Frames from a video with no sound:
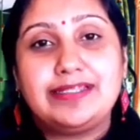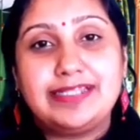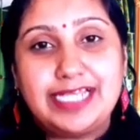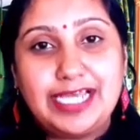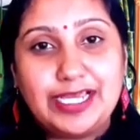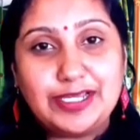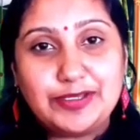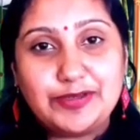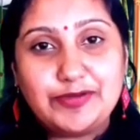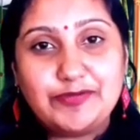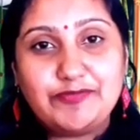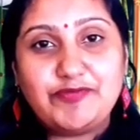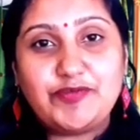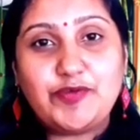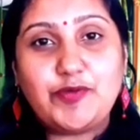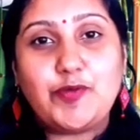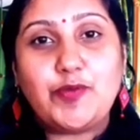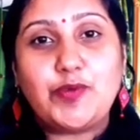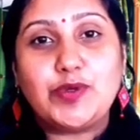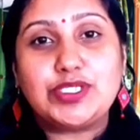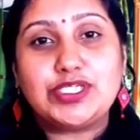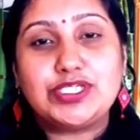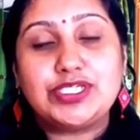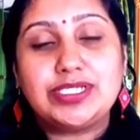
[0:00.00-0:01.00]
Thank you
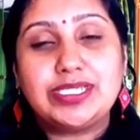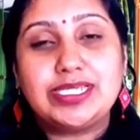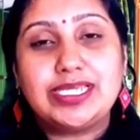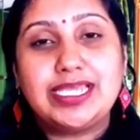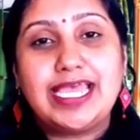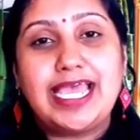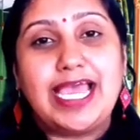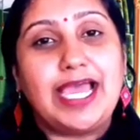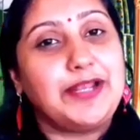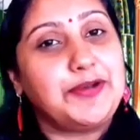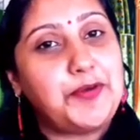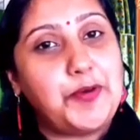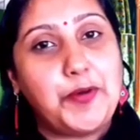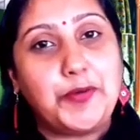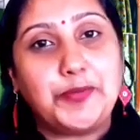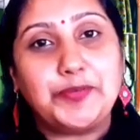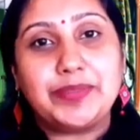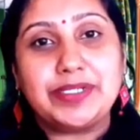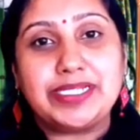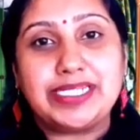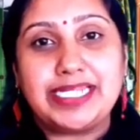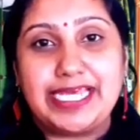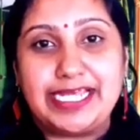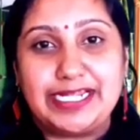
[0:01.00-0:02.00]
for watching and
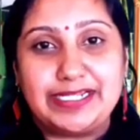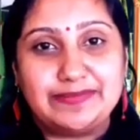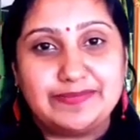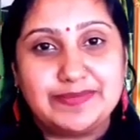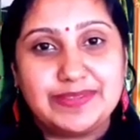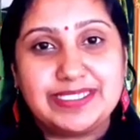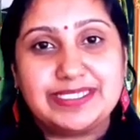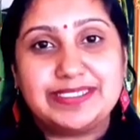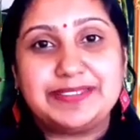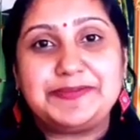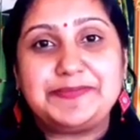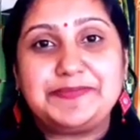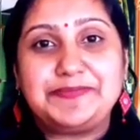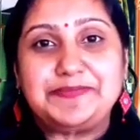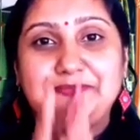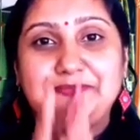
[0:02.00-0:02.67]
hope it helps.